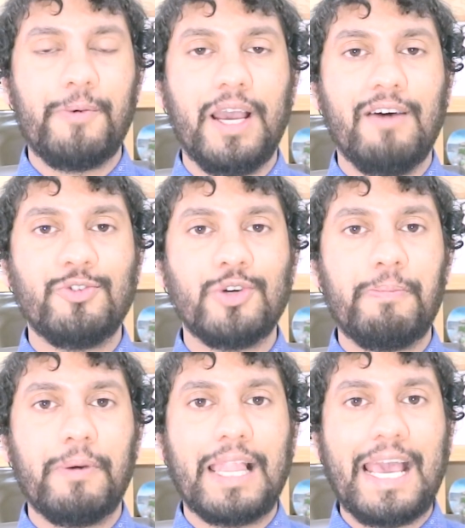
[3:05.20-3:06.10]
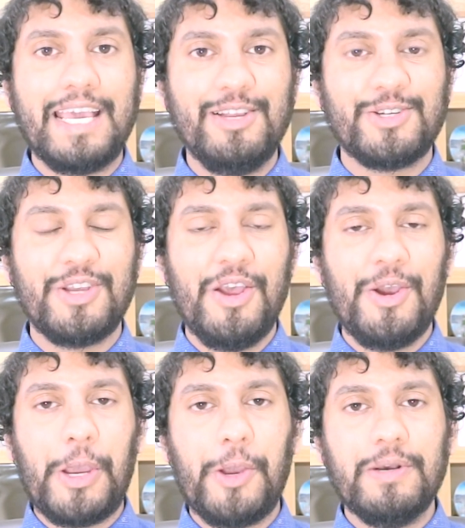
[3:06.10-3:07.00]
We have Triple H,
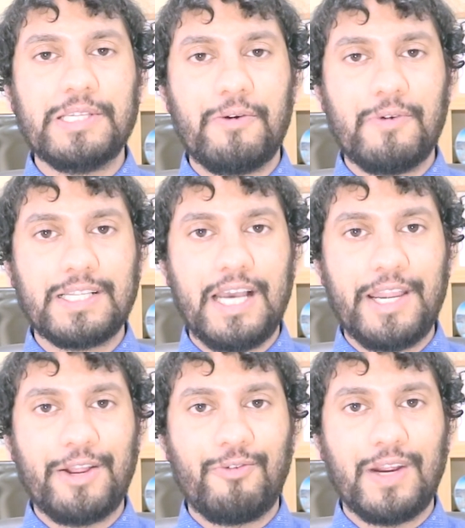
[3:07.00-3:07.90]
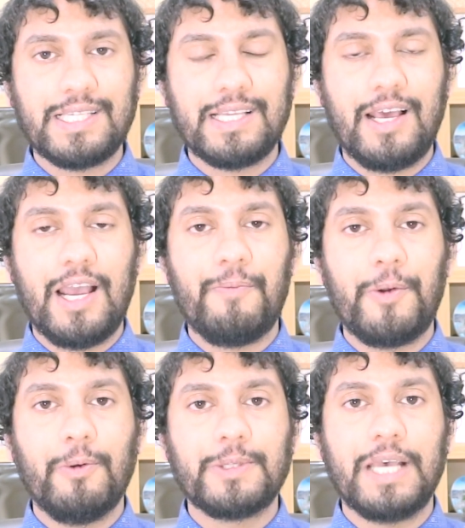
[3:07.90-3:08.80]
who is a returning wrestler, and
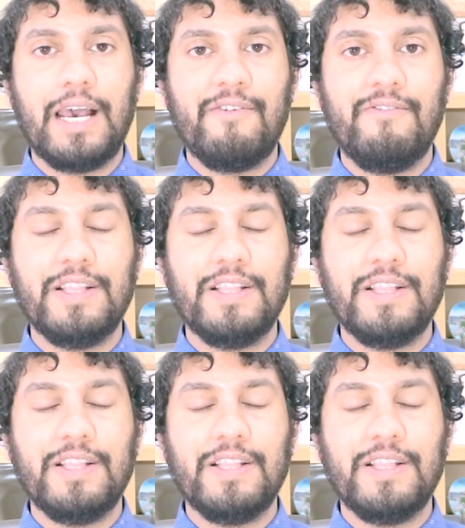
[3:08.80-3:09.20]
we also have